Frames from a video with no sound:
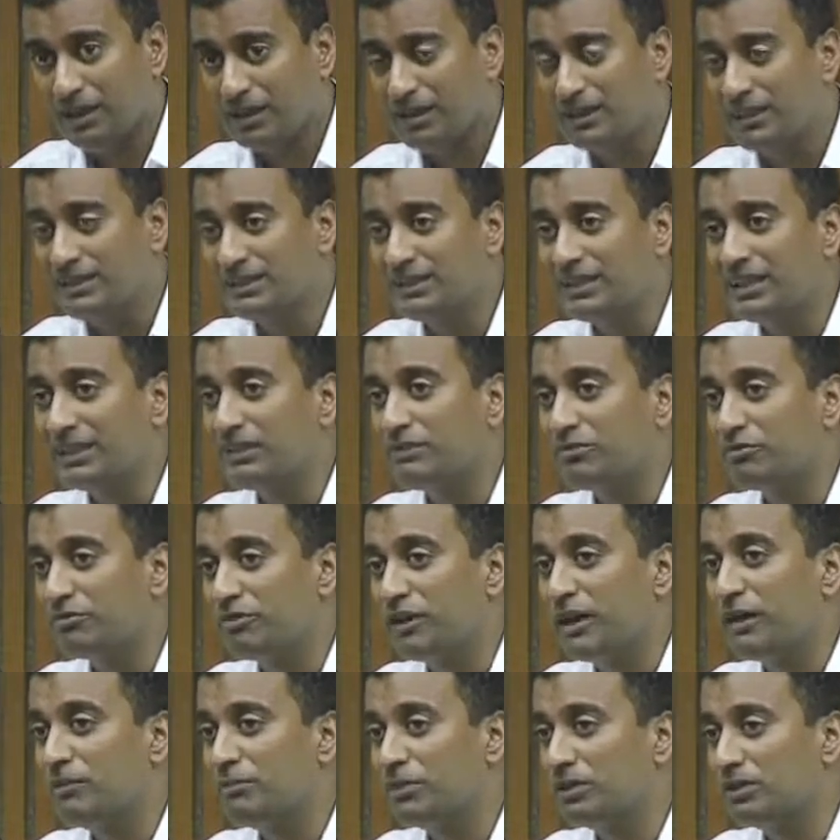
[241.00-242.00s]
He's done a
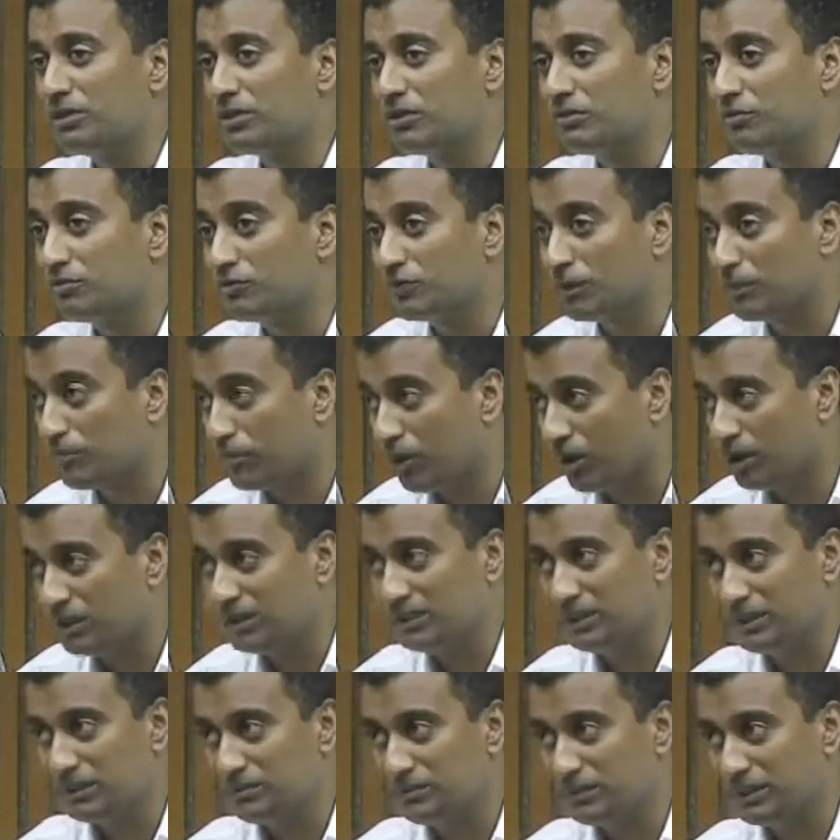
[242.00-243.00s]
fair bit of the
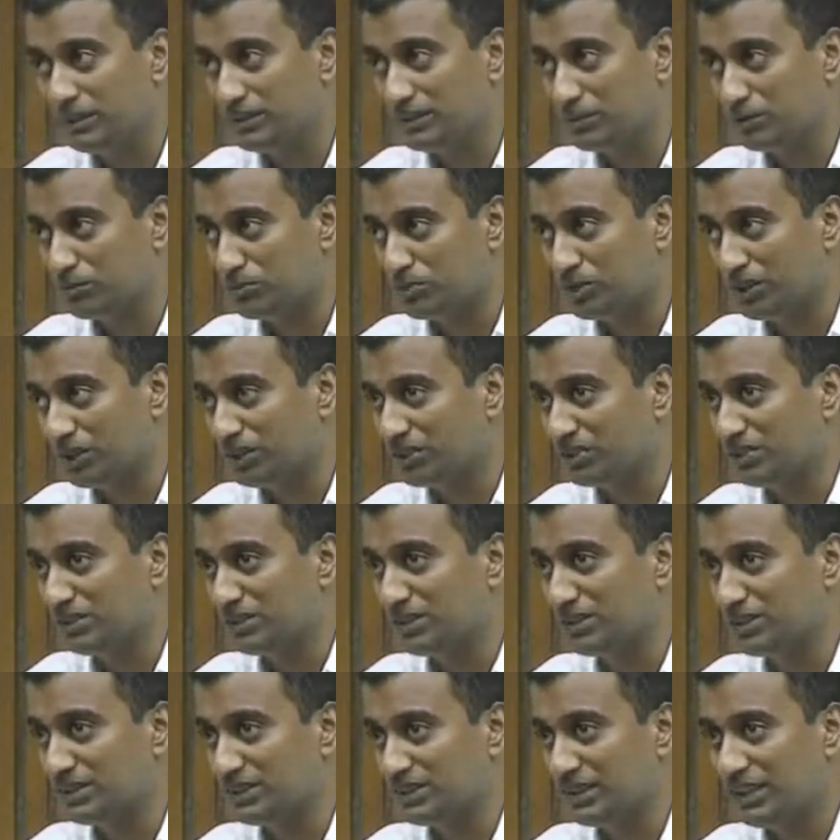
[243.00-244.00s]
policy-based
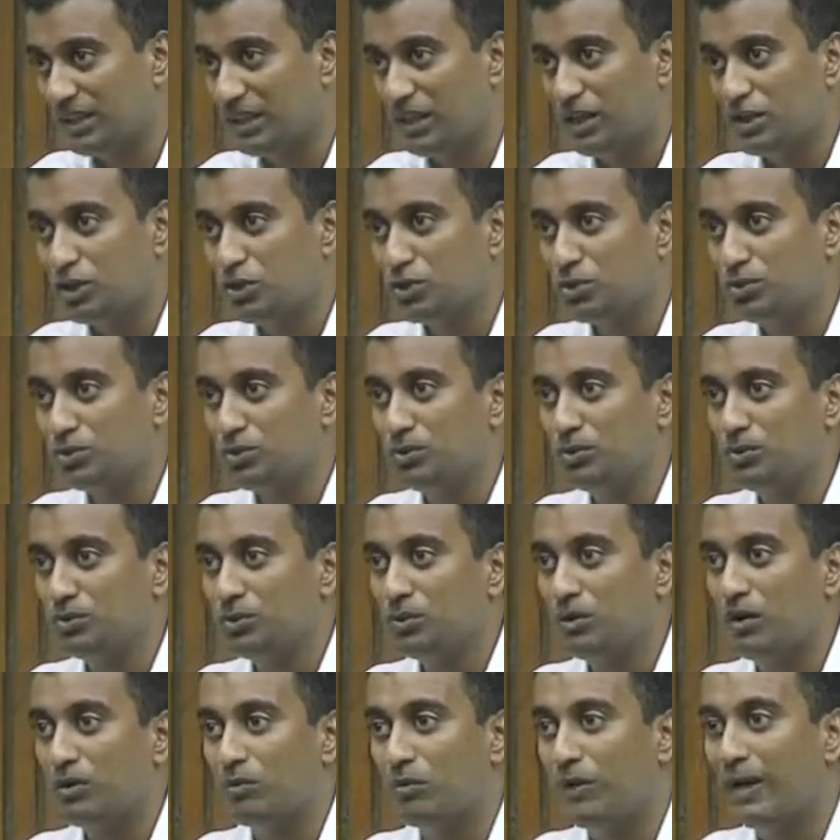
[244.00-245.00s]
objections to
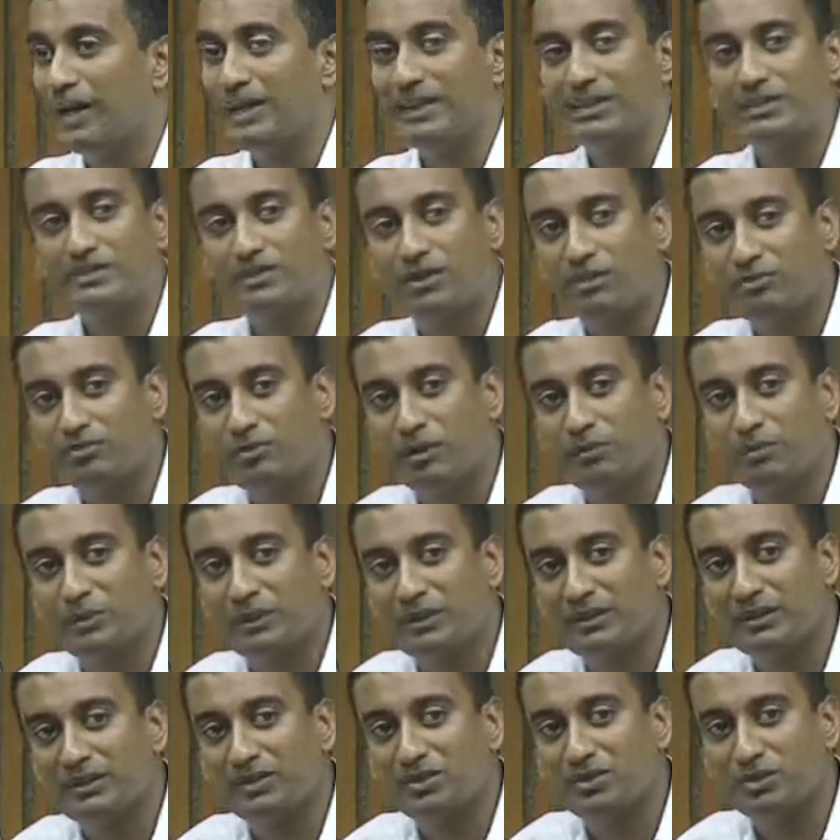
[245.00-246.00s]
why software
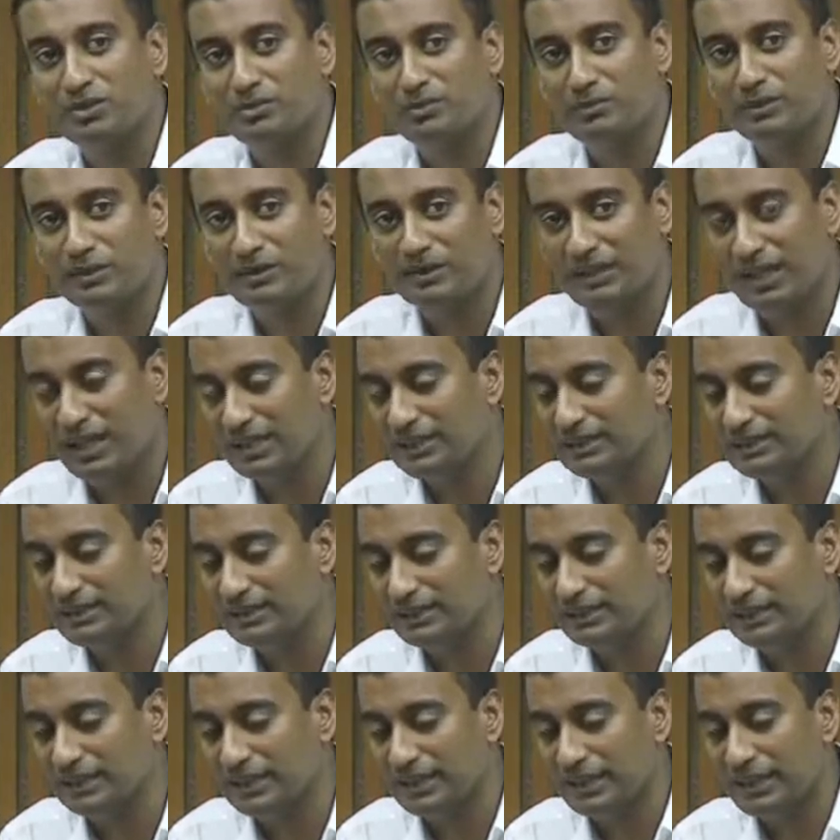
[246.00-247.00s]
patents shouldn't be
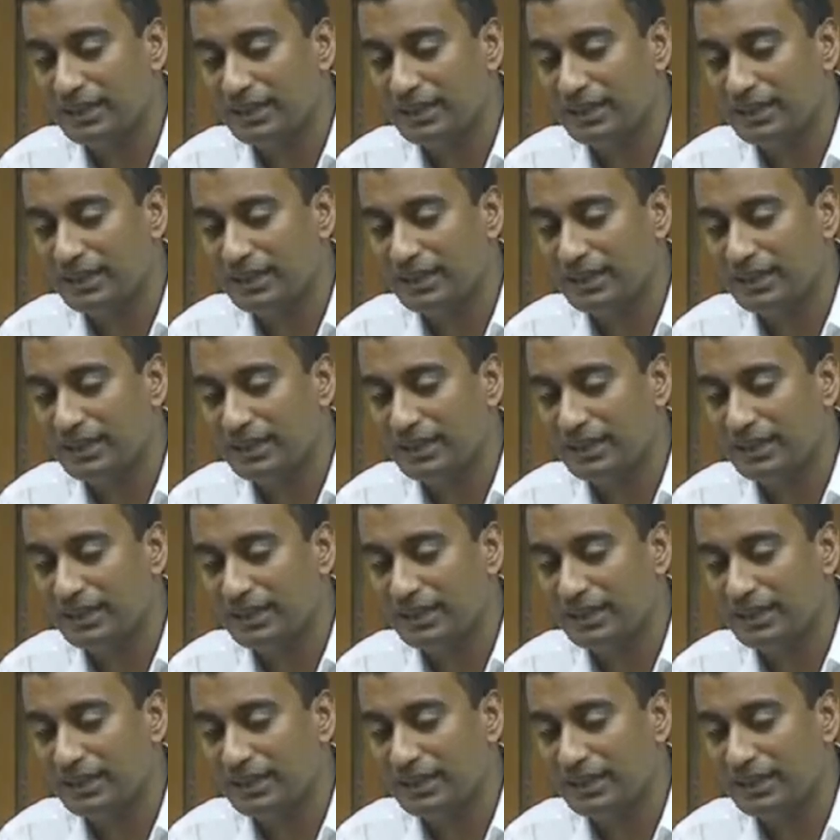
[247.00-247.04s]
granted.